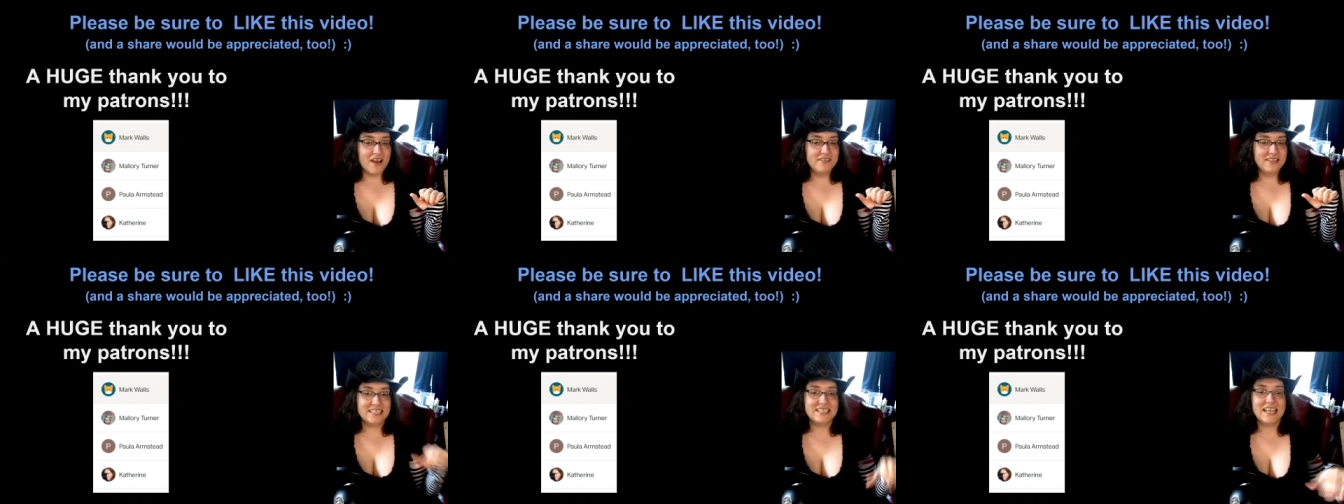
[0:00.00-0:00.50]

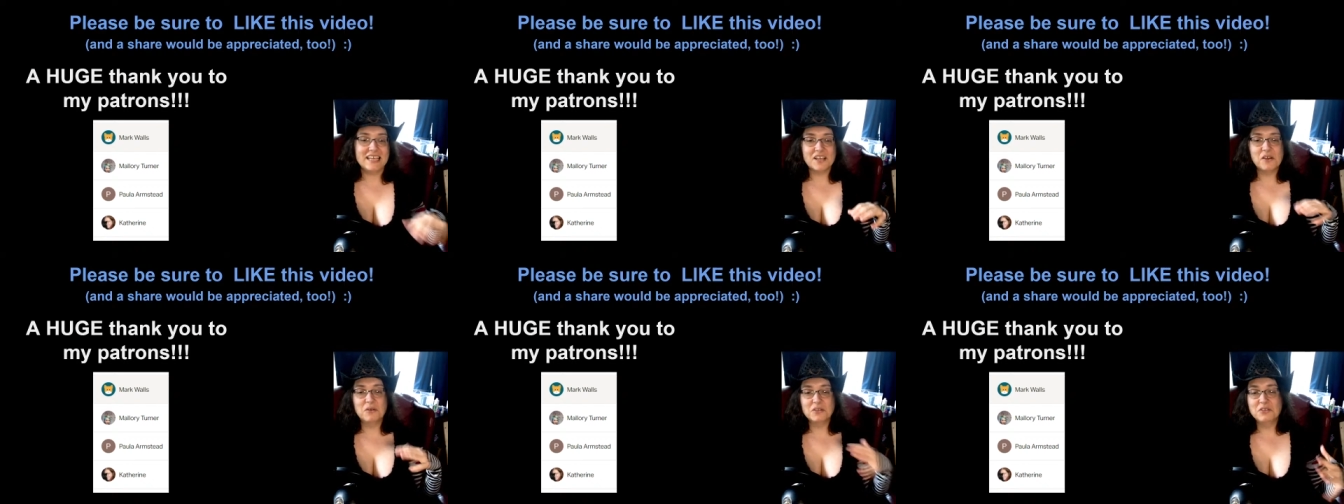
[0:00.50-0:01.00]
These days,
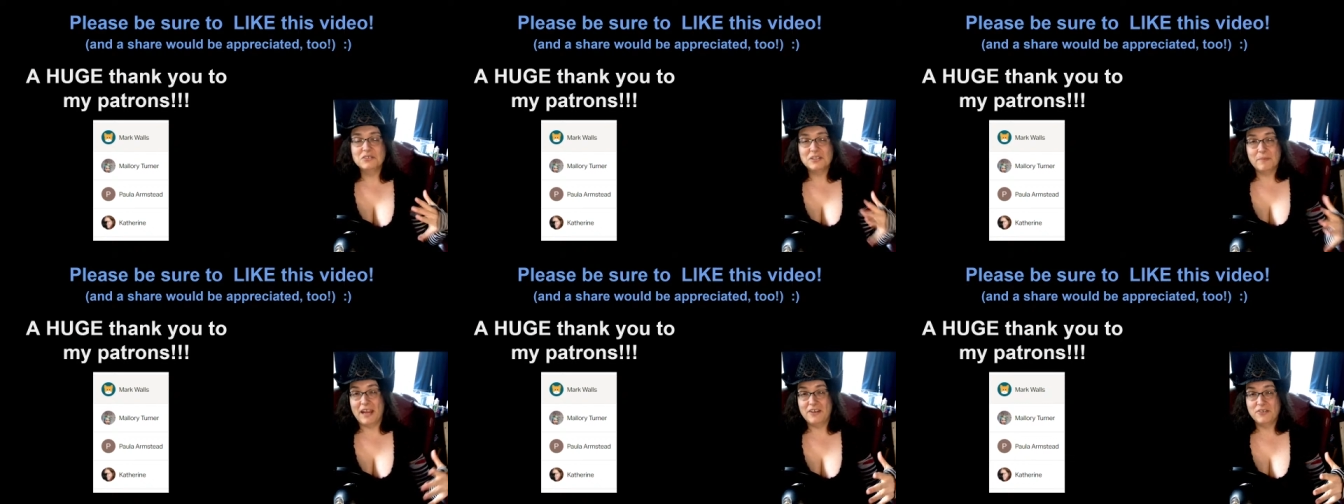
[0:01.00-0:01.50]
I only use
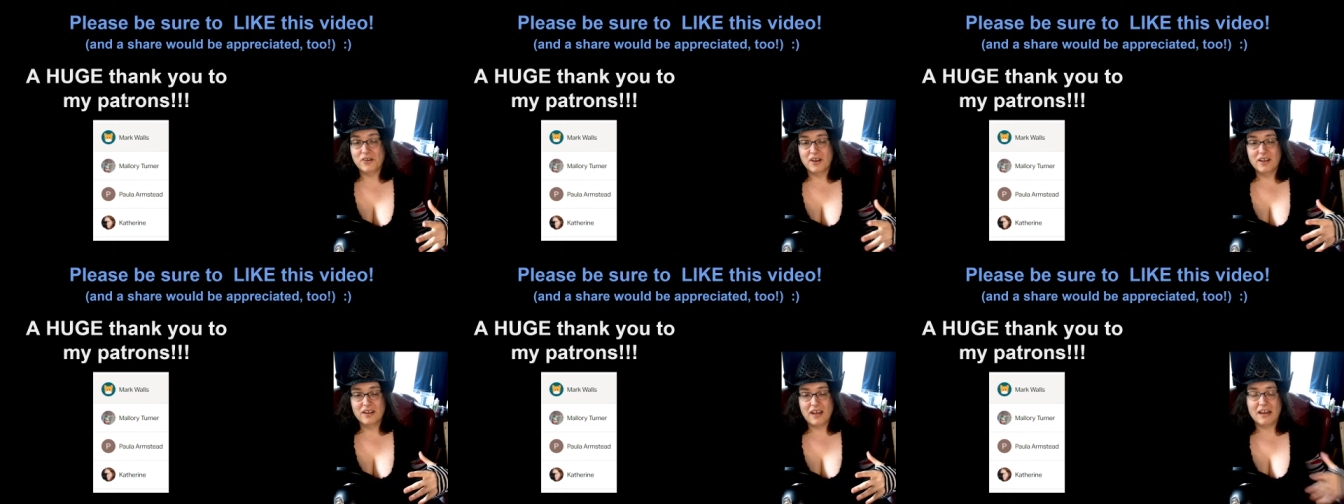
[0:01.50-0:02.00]
the
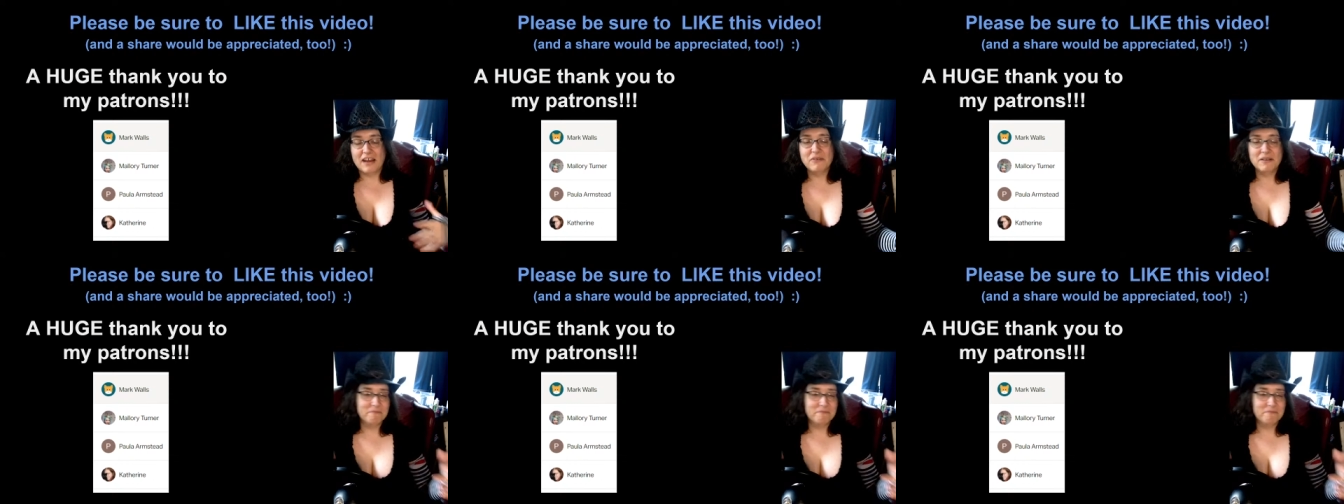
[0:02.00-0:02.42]
Patreon. I don't